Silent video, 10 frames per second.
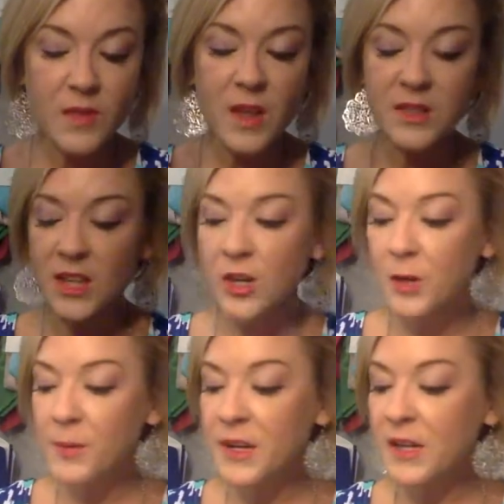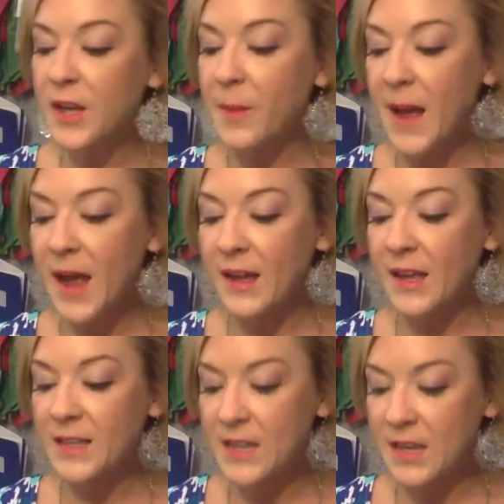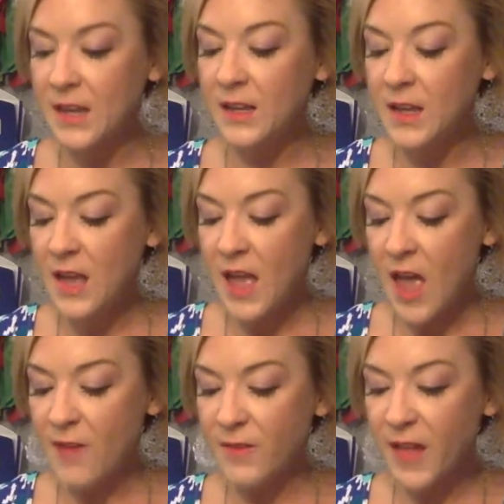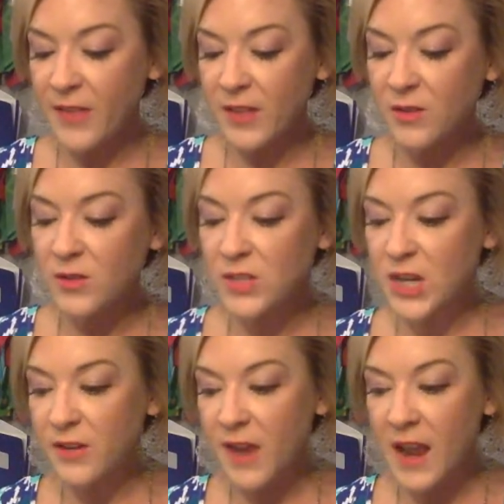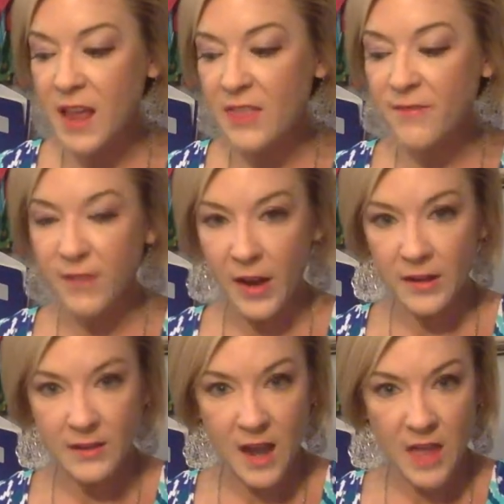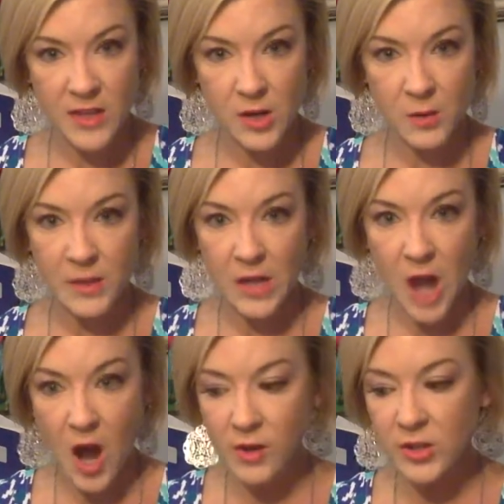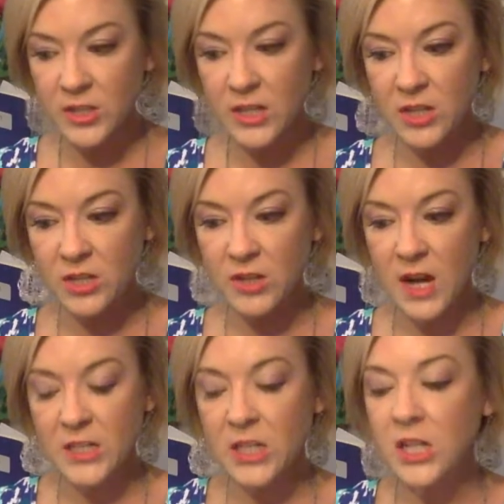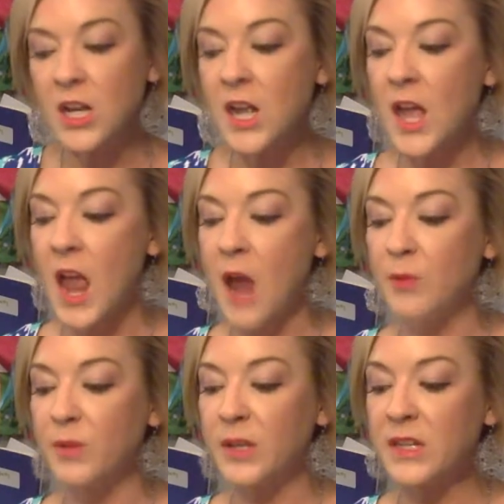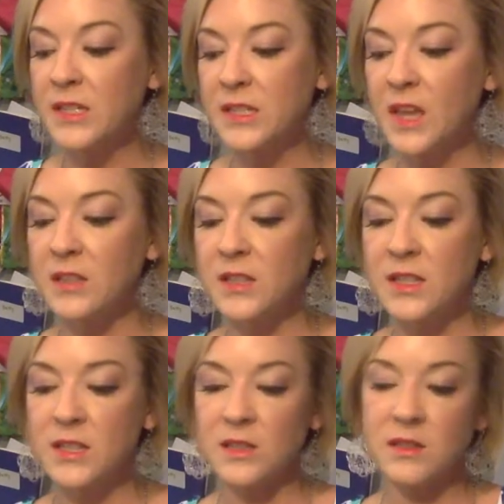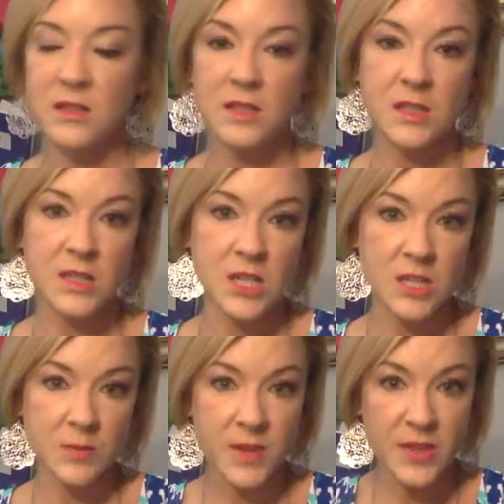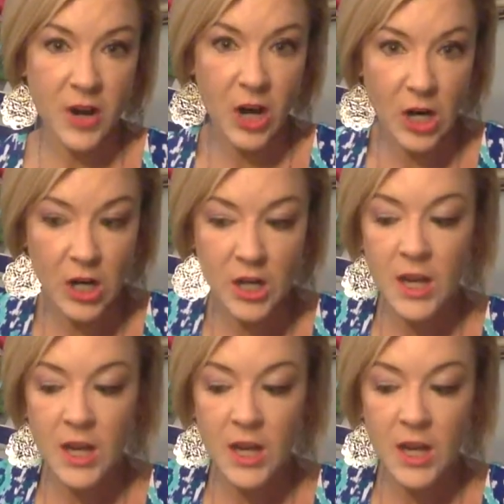So you're going to want to go back again and fill out that little survey in the front, and you're going to call your sales director and really discuss this decision with her.